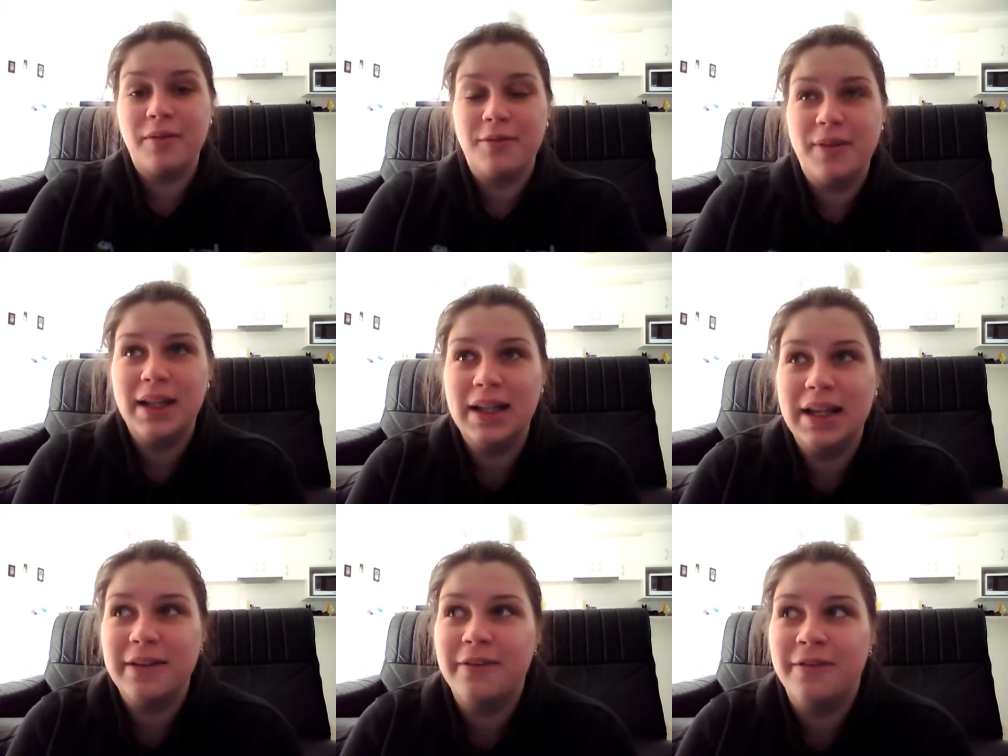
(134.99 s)

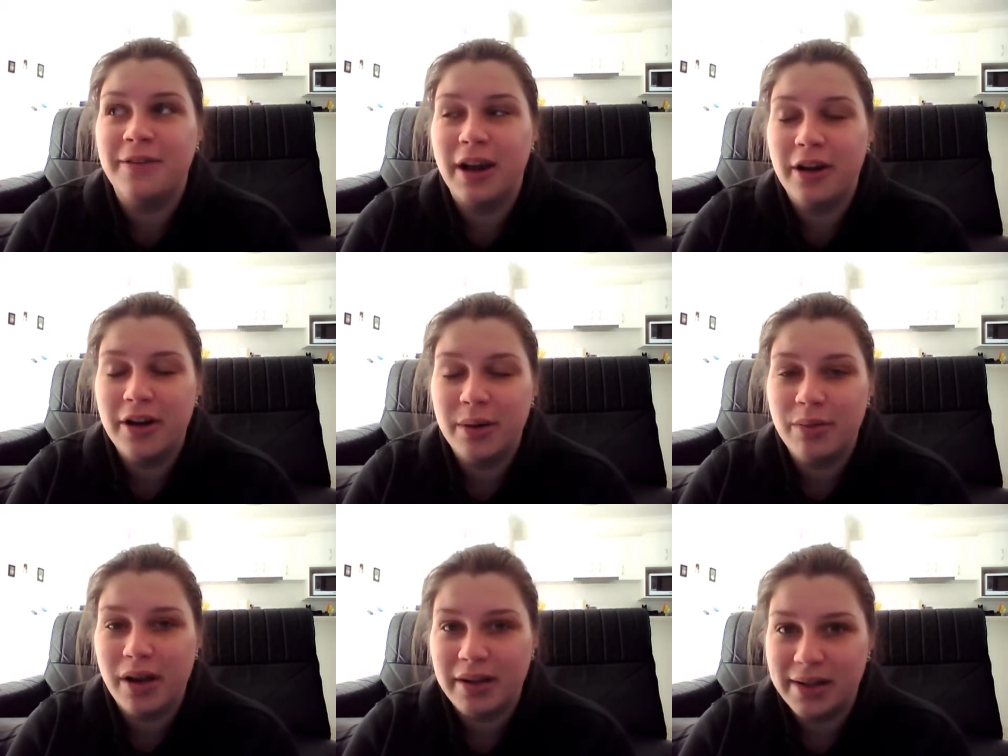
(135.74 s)
feeling
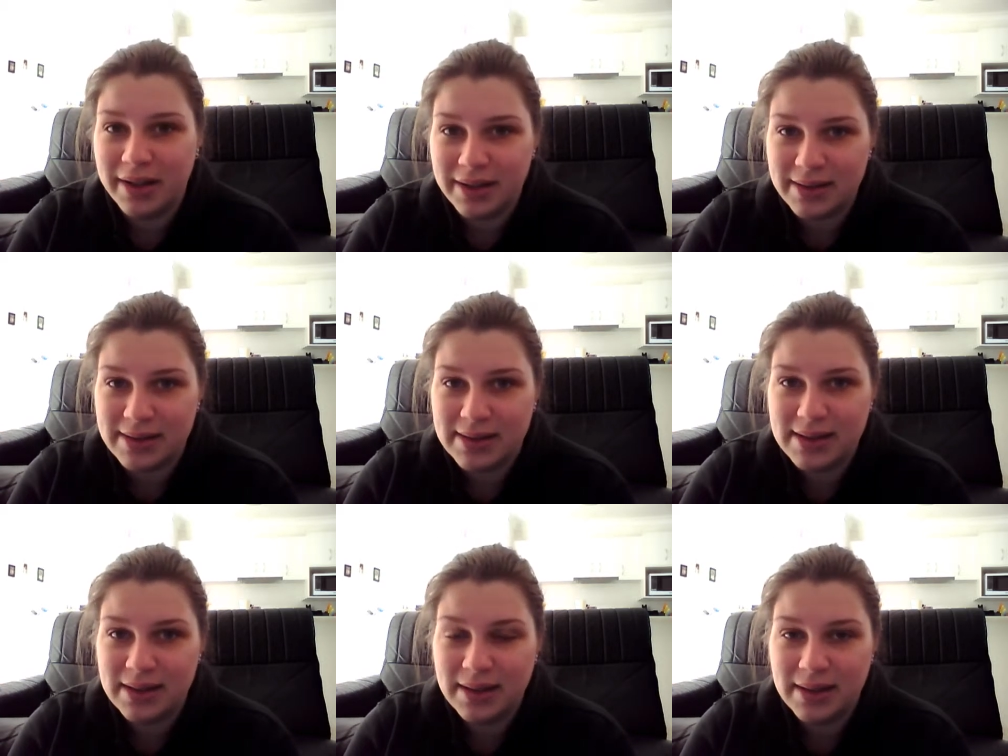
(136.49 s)
very
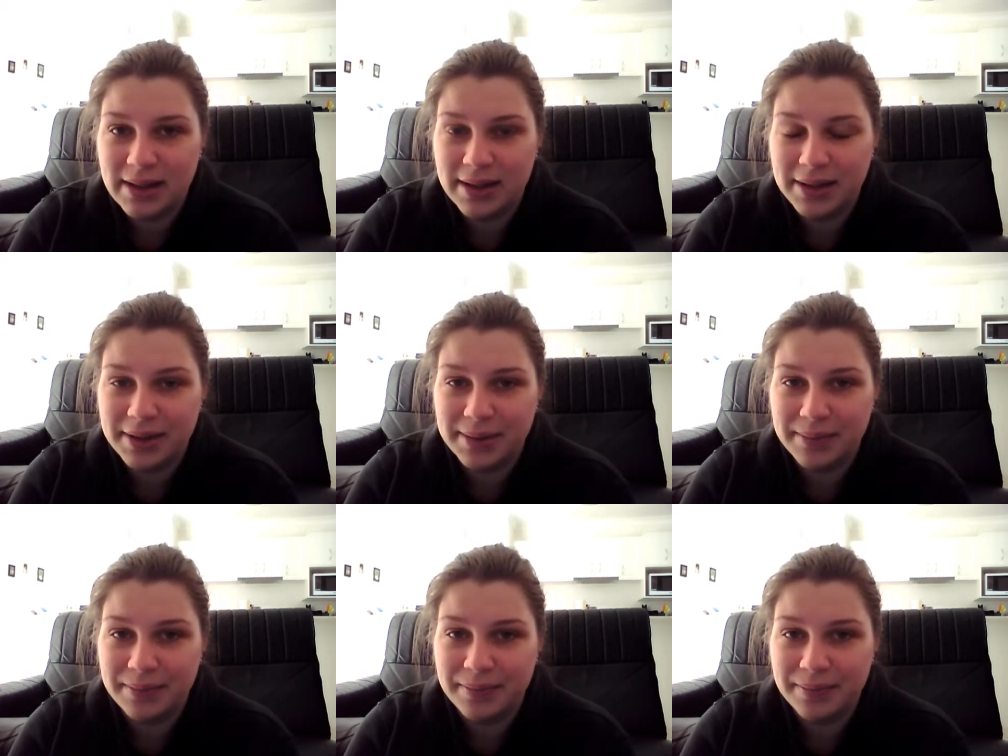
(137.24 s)
breathless.
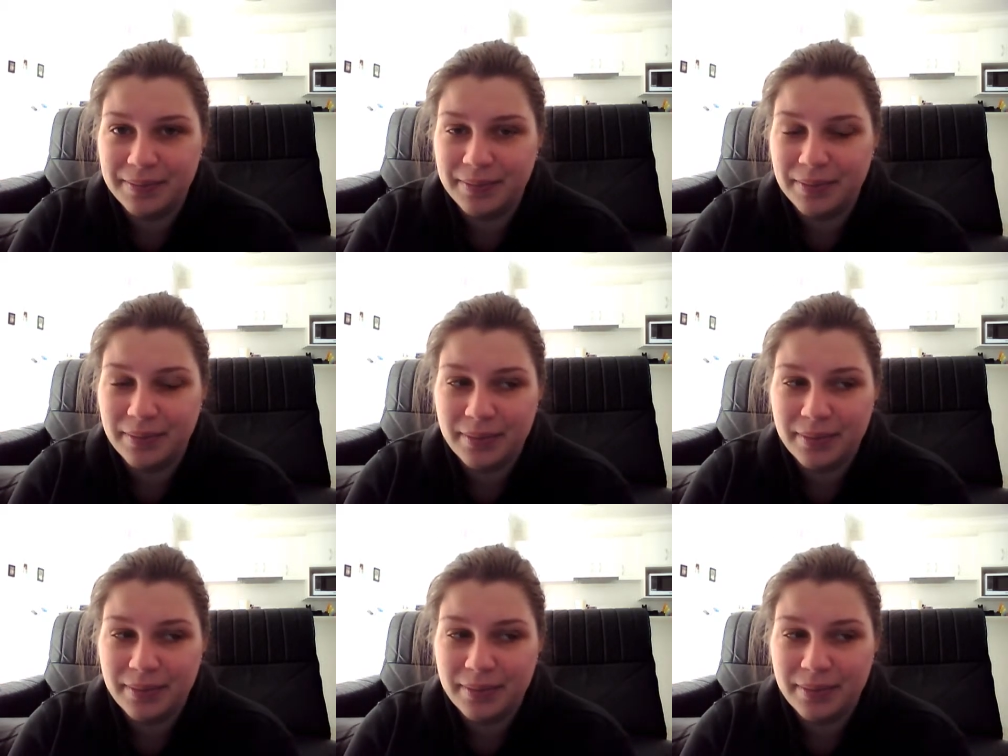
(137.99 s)
Um,